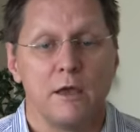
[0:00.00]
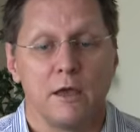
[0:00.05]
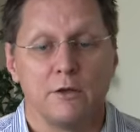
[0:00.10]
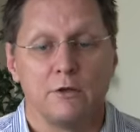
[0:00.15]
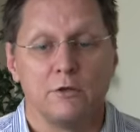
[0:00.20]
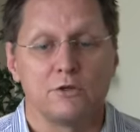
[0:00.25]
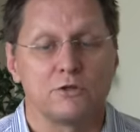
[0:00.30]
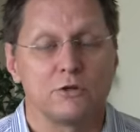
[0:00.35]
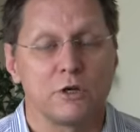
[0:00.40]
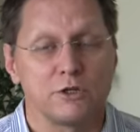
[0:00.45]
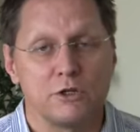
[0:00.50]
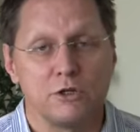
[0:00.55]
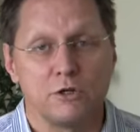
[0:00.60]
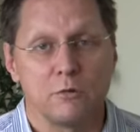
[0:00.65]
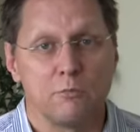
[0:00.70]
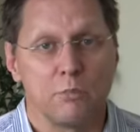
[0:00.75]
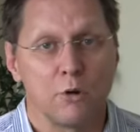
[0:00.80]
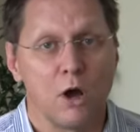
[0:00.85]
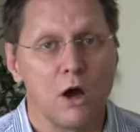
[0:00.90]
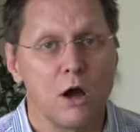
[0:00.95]
and you structure your
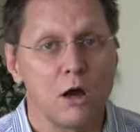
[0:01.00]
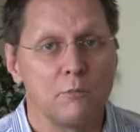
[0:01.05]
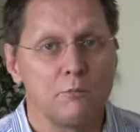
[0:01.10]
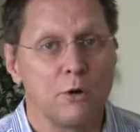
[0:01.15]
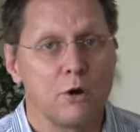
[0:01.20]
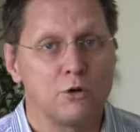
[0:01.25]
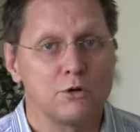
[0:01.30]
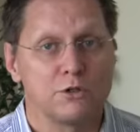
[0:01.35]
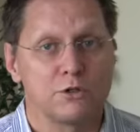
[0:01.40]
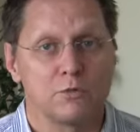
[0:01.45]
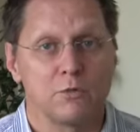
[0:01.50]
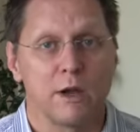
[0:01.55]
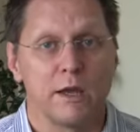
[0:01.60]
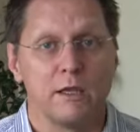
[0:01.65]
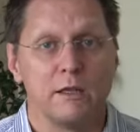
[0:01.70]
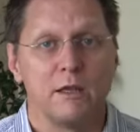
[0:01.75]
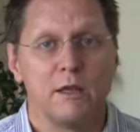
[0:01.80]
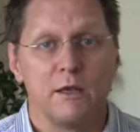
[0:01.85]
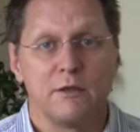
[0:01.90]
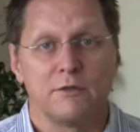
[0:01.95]
blog posts
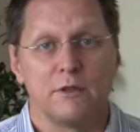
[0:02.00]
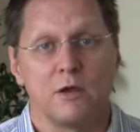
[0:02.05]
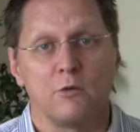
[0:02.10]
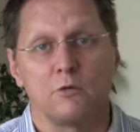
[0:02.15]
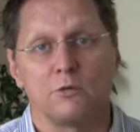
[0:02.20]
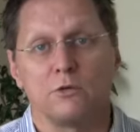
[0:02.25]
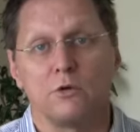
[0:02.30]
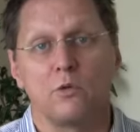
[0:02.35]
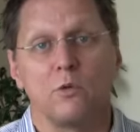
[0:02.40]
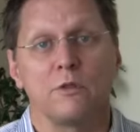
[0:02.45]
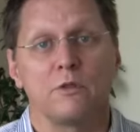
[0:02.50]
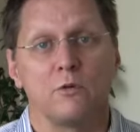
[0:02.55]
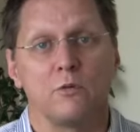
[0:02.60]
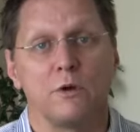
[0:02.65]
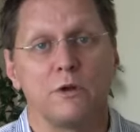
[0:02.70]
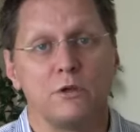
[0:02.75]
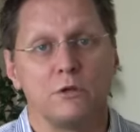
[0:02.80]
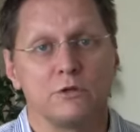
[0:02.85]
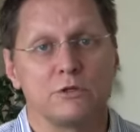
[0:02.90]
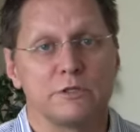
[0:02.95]
right, they will know whether
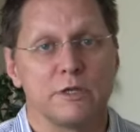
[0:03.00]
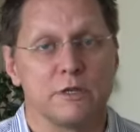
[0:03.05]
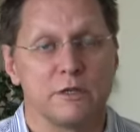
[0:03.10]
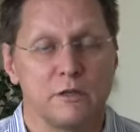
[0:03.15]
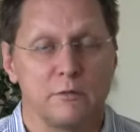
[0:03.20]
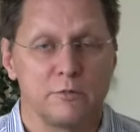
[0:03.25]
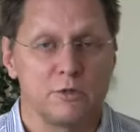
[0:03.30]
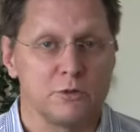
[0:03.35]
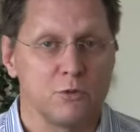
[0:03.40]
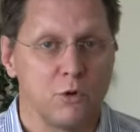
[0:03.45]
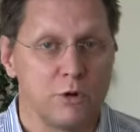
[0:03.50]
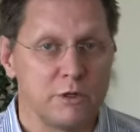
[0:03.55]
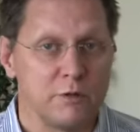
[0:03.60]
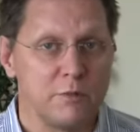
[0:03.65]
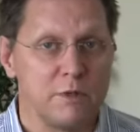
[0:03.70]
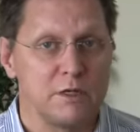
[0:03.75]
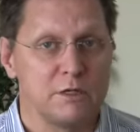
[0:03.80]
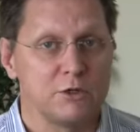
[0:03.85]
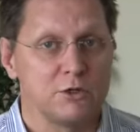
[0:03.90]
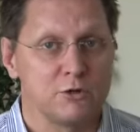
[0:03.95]
what you're sending them is going to
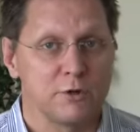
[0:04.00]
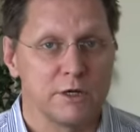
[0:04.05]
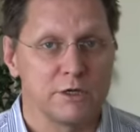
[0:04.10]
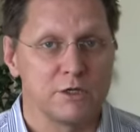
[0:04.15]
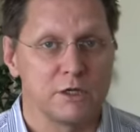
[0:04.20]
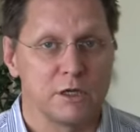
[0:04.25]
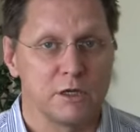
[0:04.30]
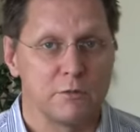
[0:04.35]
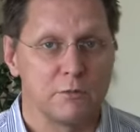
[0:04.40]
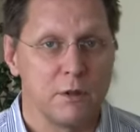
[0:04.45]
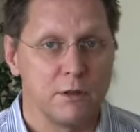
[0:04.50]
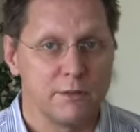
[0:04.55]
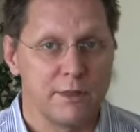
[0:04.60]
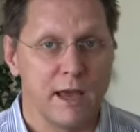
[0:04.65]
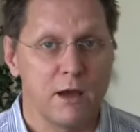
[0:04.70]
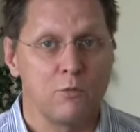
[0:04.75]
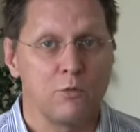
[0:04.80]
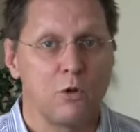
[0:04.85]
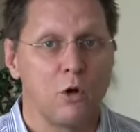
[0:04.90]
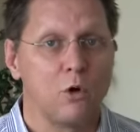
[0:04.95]
be interesting, and
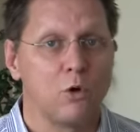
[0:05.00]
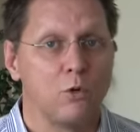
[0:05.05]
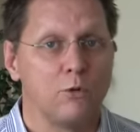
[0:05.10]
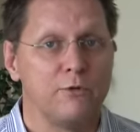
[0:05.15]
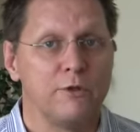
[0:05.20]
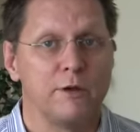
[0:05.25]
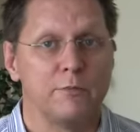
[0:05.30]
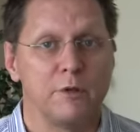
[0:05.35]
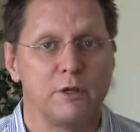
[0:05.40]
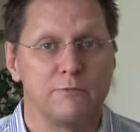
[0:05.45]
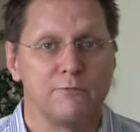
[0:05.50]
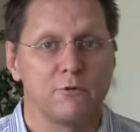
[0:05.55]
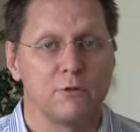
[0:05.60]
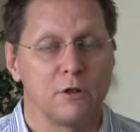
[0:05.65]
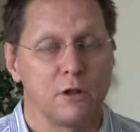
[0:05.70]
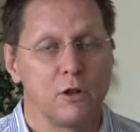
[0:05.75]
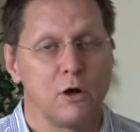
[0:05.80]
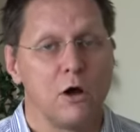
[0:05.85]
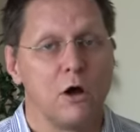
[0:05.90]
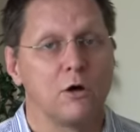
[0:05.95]
that will hold them in for the
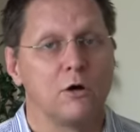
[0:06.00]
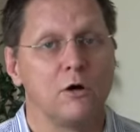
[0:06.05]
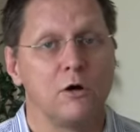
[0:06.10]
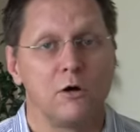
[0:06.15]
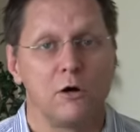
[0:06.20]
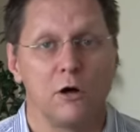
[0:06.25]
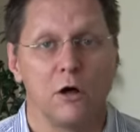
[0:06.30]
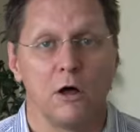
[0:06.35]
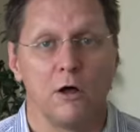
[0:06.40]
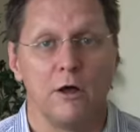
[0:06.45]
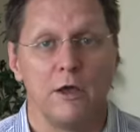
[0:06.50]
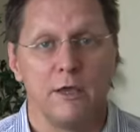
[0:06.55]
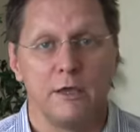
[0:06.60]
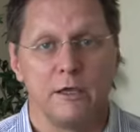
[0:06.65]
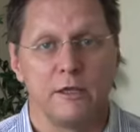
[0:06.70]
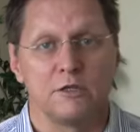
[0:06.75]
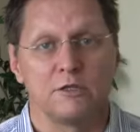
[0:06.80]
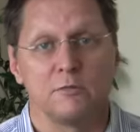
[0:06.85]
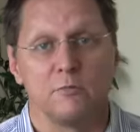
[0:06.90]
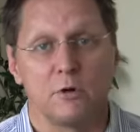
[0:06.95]
long haul.
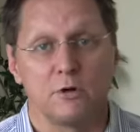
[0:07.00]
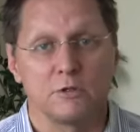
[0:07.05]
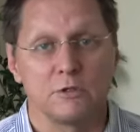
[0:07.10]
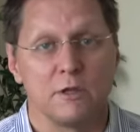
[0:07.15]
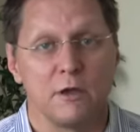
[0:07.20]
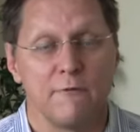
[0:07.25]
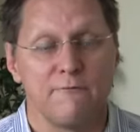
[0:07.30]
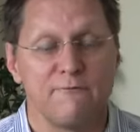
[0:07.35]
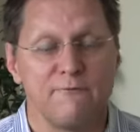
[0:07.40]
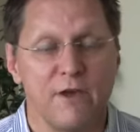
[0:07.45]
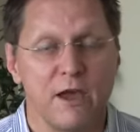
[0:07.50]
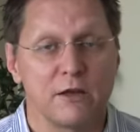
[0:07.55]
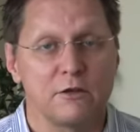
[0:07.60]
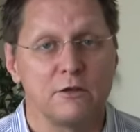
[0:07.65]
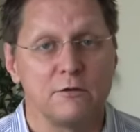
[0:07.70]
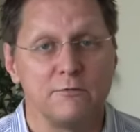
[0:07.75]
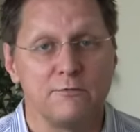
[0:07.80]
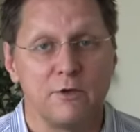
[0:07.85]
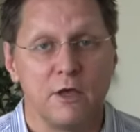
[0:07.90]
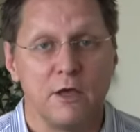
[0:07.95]
It is the most
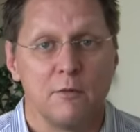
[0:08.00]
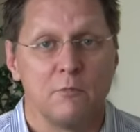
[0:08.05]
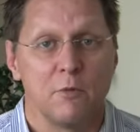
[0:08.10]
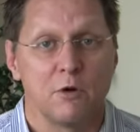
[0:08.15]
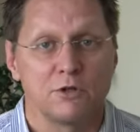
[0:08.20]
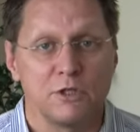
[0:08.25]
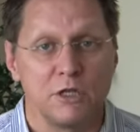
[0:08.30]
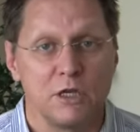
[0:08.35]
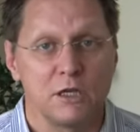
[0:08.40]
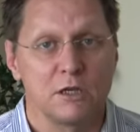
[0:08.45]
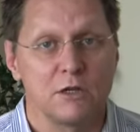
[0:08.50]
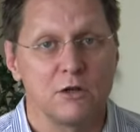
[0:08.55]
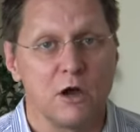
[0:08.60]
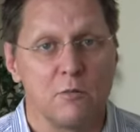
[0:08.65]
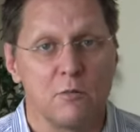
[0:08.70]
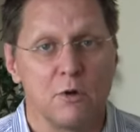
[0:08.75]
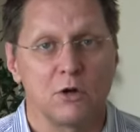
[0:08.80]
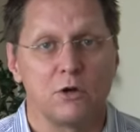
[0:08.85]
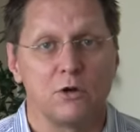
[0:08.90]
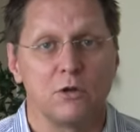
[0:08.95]
effective, most
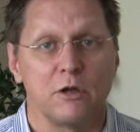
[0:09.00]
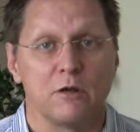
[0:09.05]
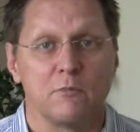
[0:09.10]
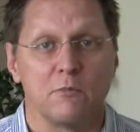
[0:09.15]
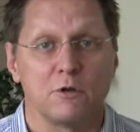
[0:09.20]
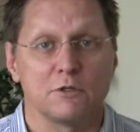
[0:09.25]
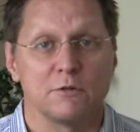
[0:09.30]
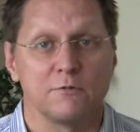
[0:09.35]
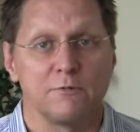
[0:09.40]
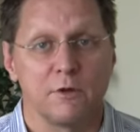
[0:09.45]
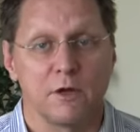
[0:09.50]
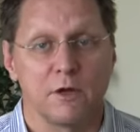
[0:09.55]
economical, and most